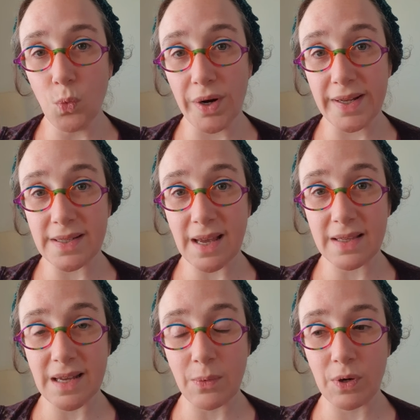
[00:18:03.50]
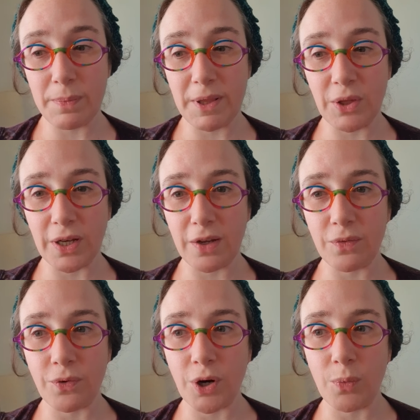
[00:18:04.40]
warning signs I would have been looking
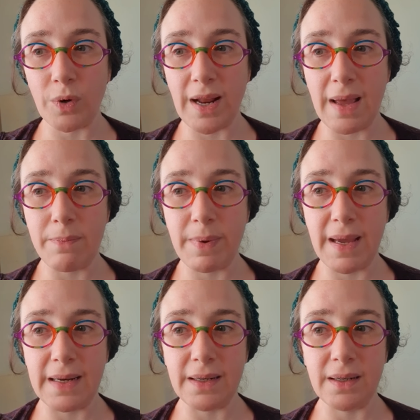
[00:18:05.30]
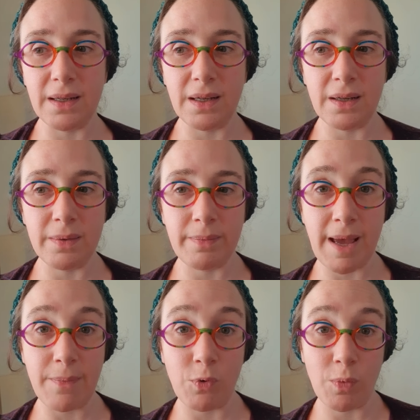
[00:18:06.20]
for would have been
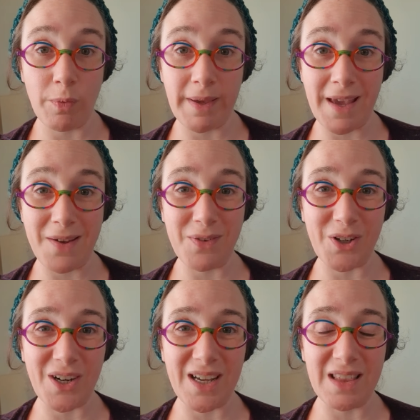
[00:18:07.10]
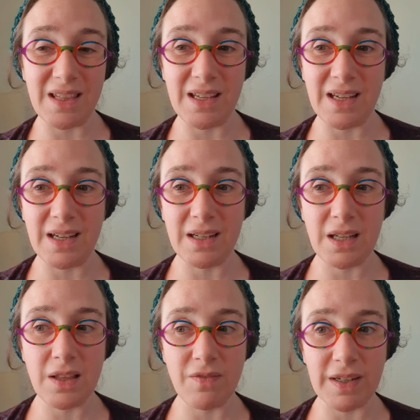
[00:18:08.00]
abnormal behavior
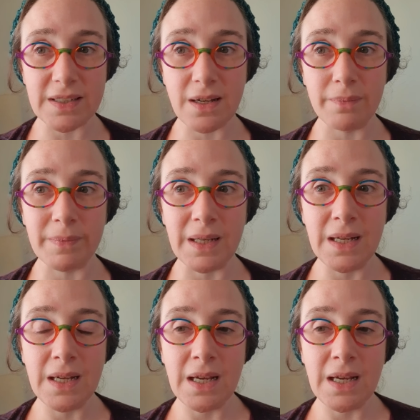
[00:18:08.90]
in the victim,